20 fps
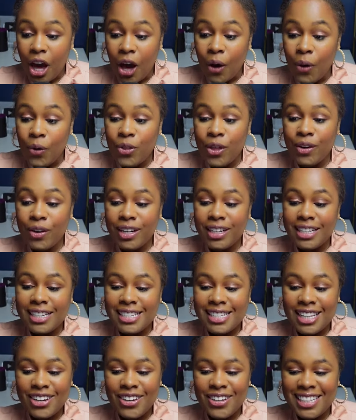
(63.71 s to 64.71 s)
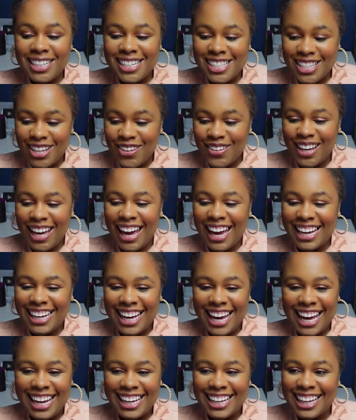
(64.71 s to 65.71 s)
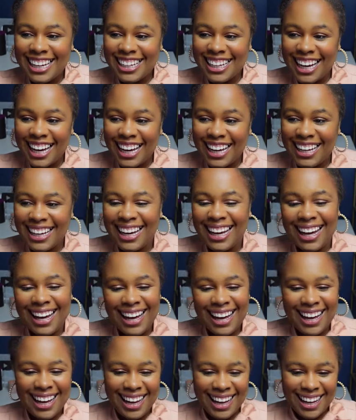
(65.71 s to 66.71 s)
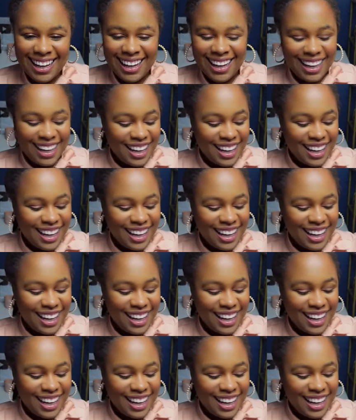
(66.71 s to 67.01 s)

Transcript: Oh, there it is. There it is. Okay. Yay, yay, yay.